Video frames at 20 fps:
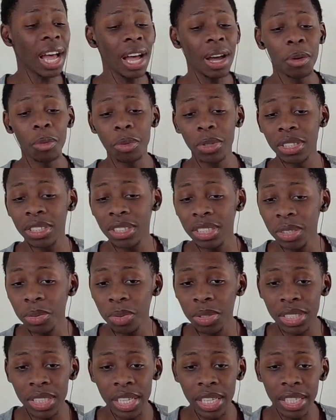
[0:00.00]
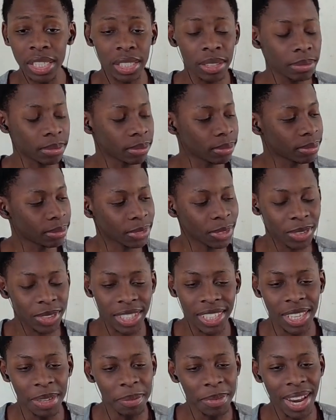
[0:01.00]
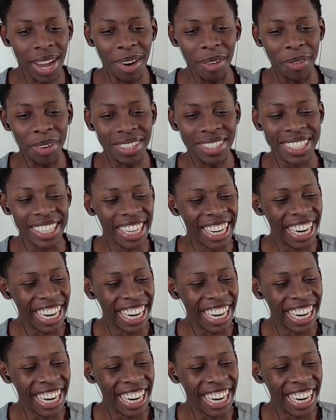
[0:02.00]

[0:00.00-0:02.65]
I wish he was getting. Okay, let me not wish.